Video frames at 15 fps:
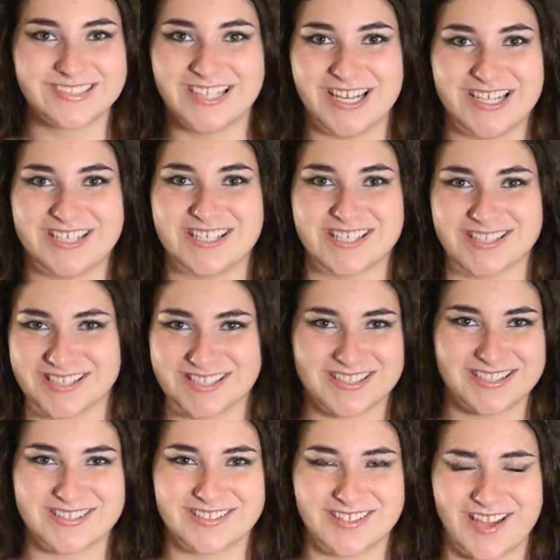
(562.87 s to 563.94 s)
he's just,
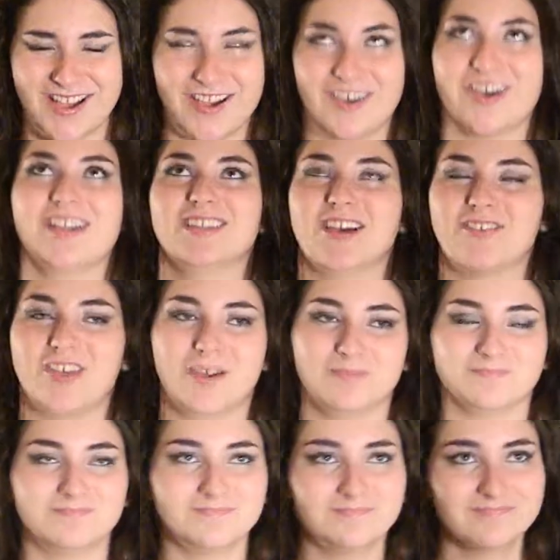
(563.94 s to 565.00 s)
oh, I love him.